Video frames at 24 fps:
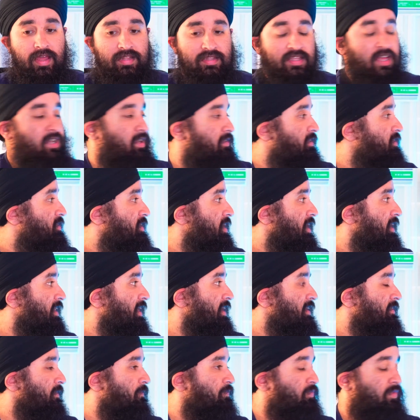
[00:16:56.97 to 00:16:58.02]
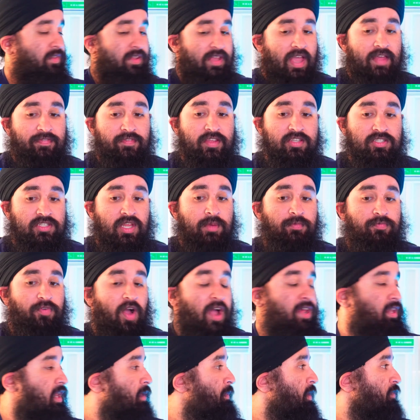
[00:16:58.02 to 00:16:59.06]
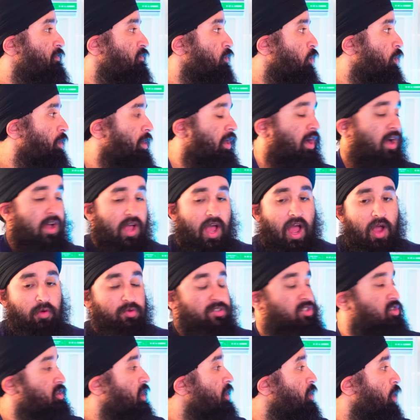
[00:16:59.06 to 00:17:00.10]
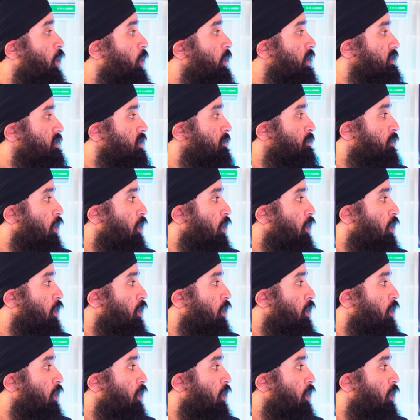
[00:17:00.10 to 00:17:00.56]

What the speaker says: at the end of the day, like, can this team finally be Florida? I would say no at the